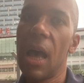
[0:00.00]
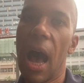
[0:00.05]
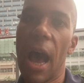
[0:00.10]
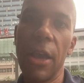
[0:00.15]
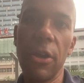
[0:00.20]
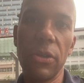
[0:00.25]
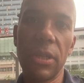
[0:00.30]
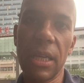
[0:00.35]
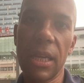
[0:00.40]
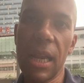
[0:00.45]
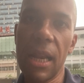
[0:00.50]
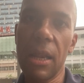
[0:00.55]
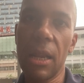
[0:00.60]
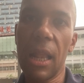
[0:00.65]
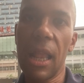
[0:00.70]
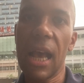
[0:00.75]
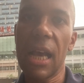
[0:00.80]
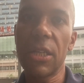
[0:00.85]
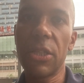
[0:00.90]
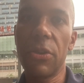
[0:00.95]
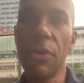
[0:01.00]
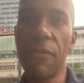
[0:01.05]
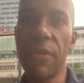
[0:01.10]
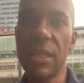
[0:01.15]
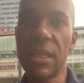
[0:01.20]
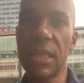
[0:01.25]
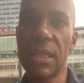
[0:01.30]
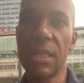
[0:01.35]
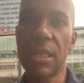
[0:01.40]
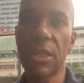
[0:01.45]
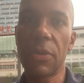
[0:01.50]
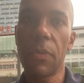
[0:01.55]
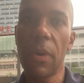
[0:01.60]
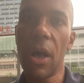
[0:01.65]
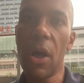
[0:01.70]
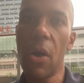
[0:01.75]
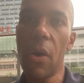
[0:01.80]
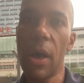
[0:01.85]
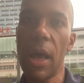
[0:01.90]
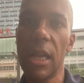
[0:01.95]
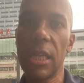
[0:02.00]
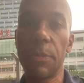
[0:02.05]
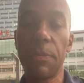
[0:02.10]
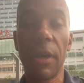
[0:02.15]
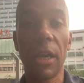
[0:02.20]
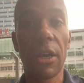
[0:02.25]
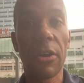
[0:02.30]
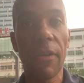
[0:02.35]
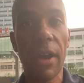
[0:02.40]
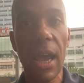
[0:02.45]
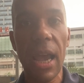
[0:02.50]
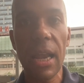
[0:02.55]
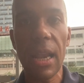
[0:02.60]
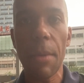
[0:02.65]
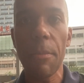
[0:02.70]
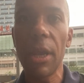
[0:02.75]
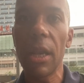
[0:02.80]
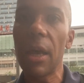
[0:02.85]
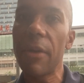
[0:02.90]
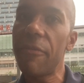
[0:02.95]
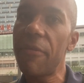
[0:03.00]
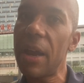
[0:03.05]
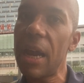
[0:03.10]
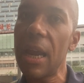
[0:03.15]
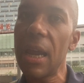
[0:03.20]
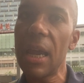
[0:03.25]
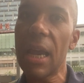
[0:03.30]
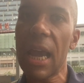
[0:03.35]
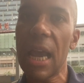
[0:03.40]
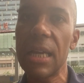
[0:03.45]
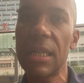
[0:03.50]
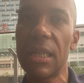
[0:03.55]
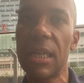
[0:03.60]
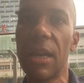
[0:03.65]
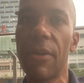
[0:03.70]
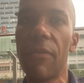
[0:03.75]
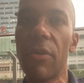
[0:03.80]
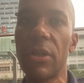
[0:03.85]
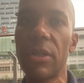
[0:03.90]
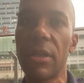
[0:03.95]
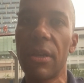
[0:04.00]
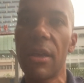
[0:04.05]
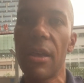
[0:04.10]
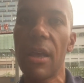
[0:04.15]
I used it in the last 2 visits as well, and it's been great. I mean, very occasionally there was